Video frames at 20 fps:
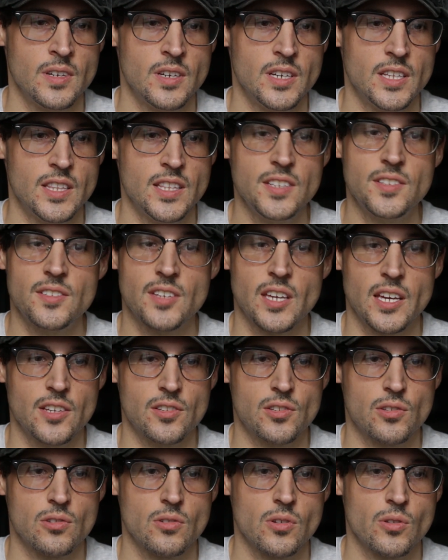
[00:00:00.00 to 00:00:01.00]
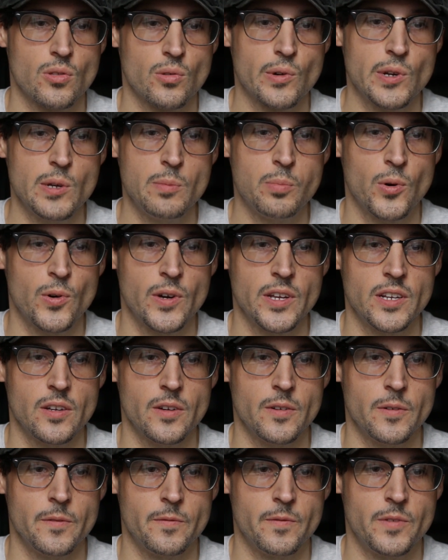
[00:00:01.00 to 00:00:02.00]
In this case, 3-point
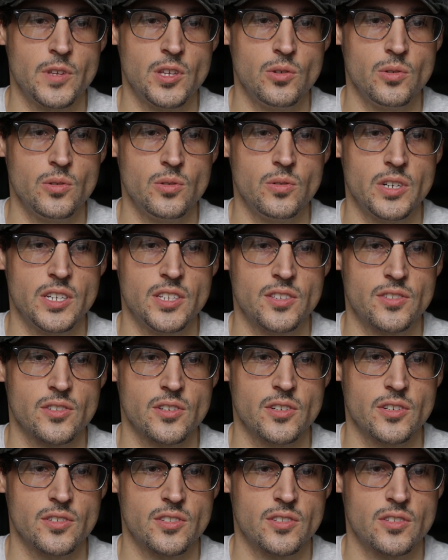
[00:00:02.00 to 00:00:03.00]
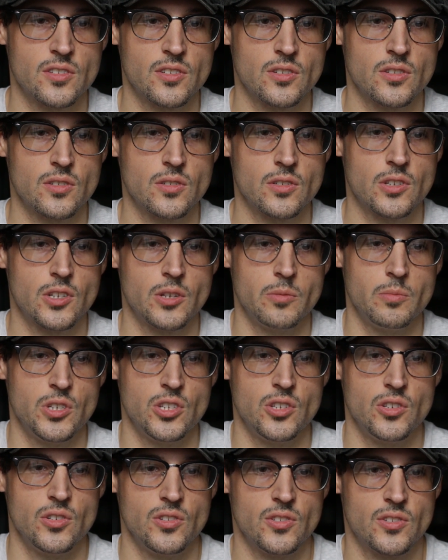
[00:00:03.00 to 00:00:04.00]
of view inserts could be
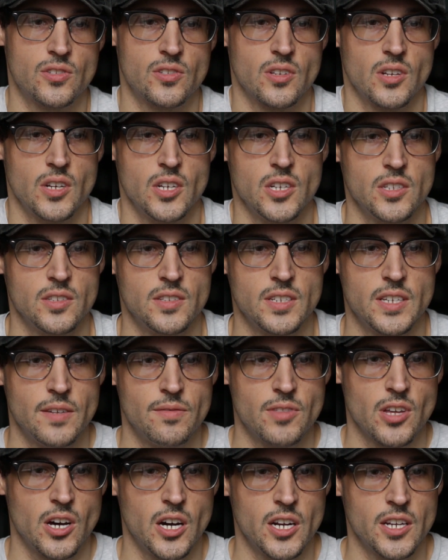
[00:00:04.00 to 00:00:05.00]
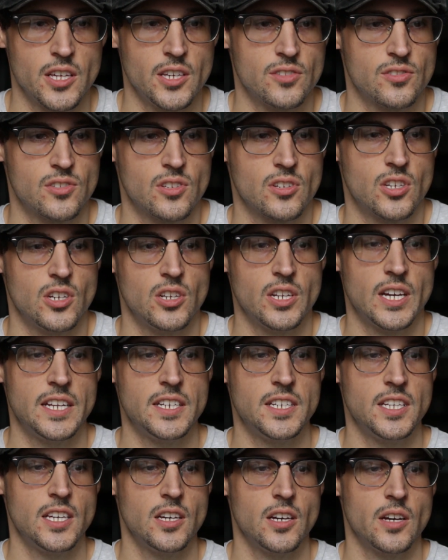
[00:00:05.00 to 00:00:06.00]
used to give the audience a good
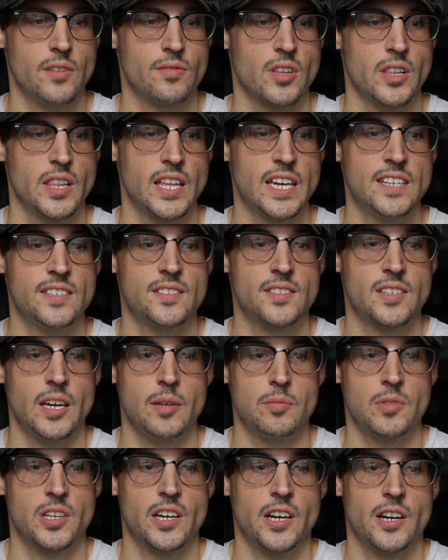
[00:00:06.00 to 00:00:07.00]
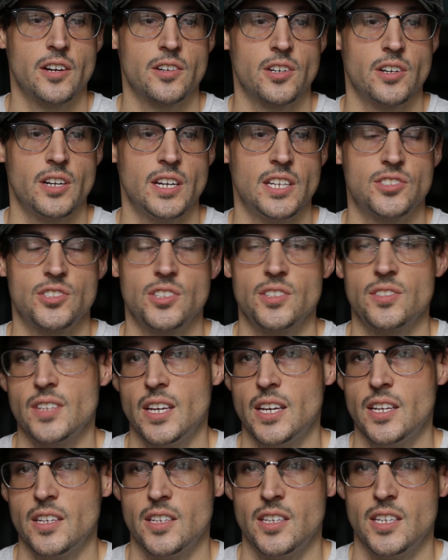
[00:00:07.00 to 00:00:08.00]
idea of the landscape the character has just
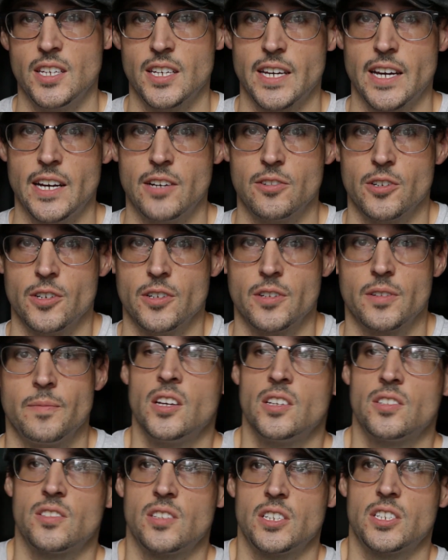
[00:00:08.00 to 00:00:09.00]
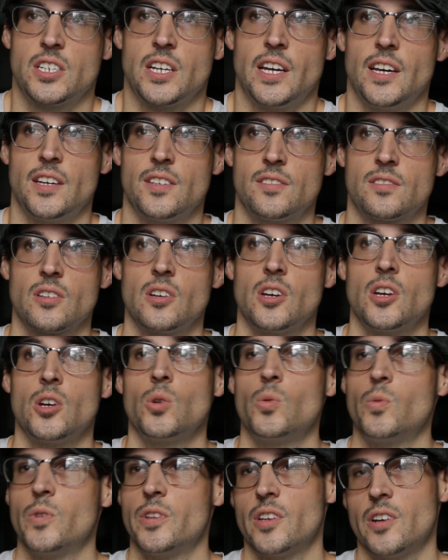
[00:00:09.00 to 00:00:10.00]
encountered. Such as
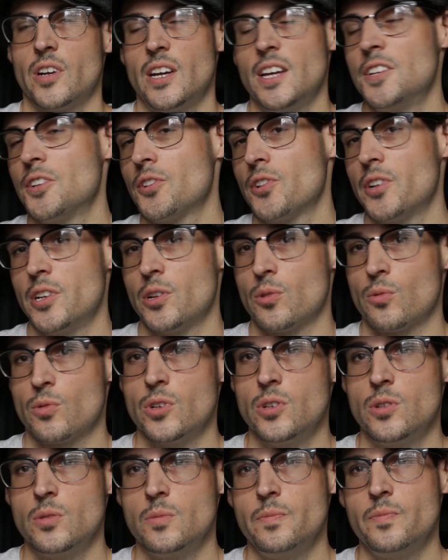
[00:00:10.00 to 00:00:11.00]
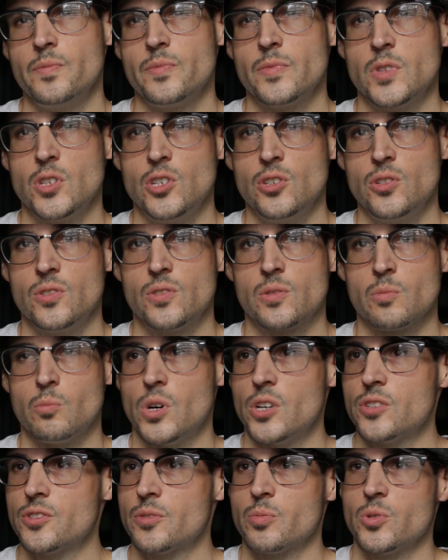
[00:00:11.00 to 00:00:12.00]
when they're entering a room, use
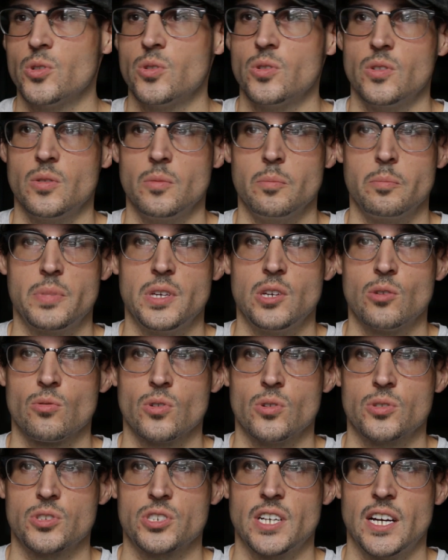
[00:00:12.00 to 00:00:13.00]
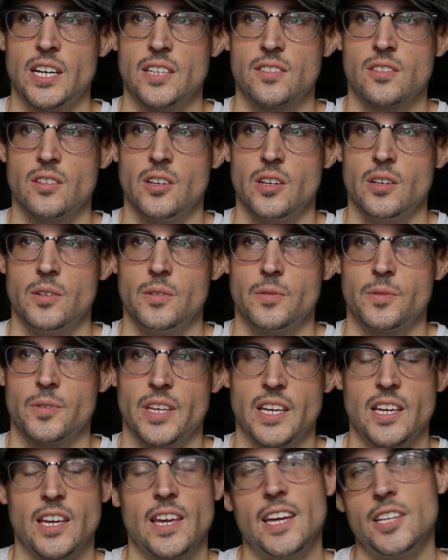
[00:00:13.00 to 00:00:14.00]
multiple B-roll shots of
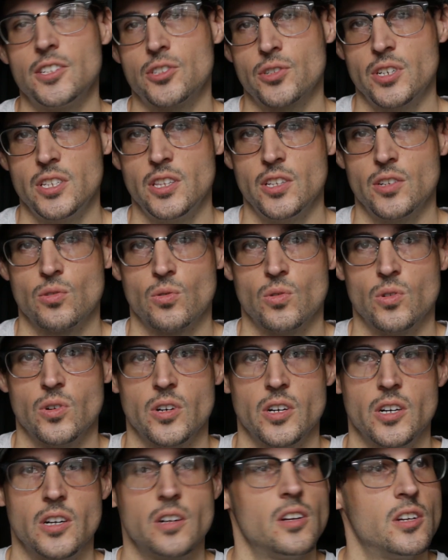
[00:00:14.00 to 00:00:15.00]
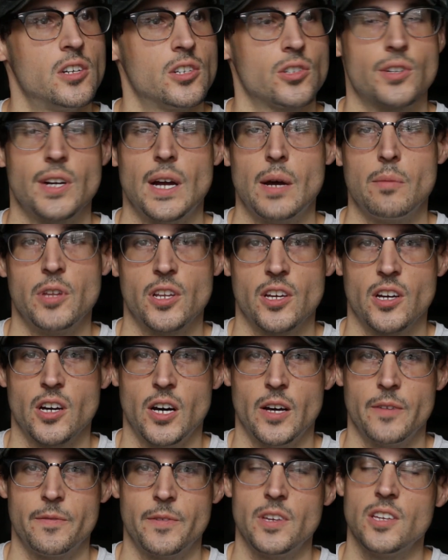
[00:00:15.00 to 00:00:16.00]
like entering the door, grabbing a
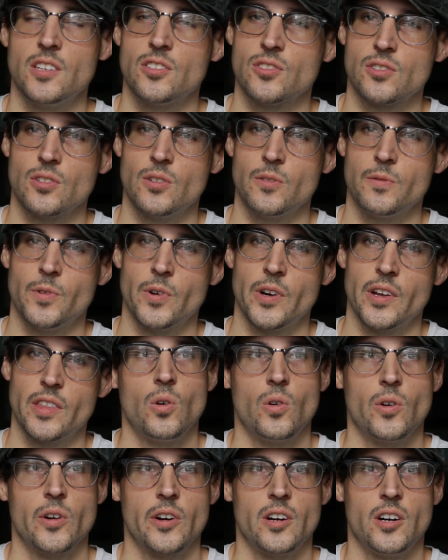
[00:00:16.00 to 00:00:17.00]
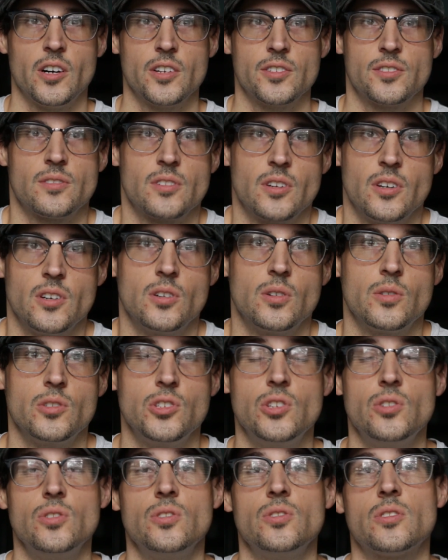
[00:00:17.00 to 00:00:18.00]
coffee and so forth. Or also
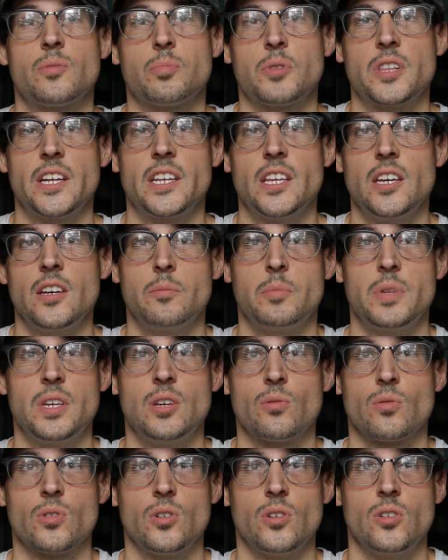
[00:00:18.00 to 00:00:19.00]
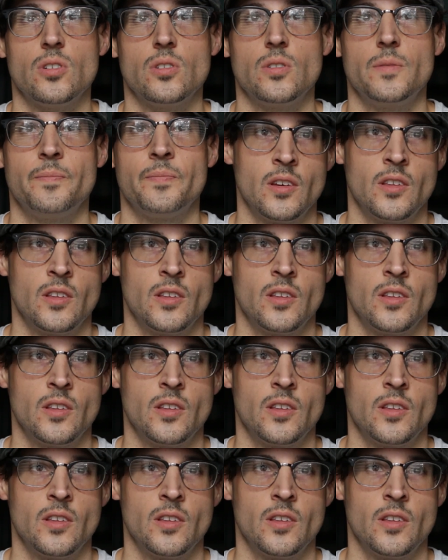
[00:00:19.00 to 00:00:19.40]
use plenty of B-roll.